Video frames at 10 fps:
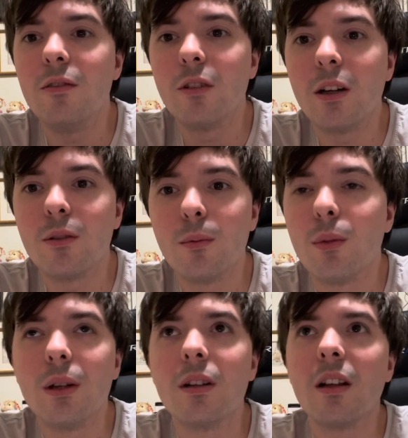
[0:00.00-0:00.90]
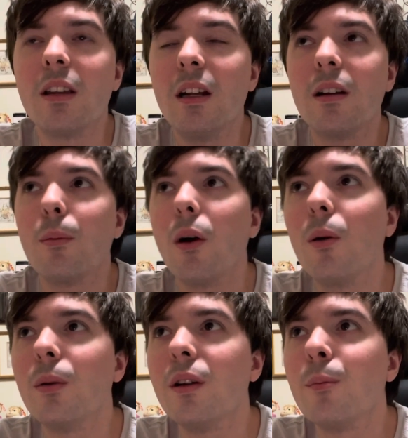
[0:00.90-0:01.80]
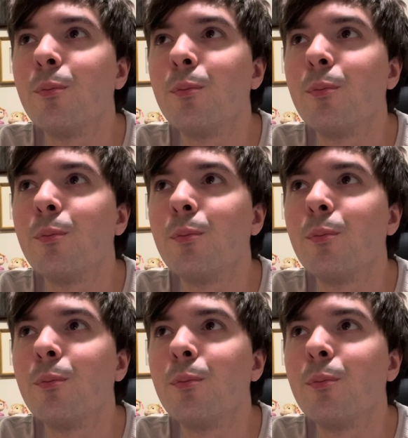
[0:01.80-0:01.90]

fountain pen. I think I probably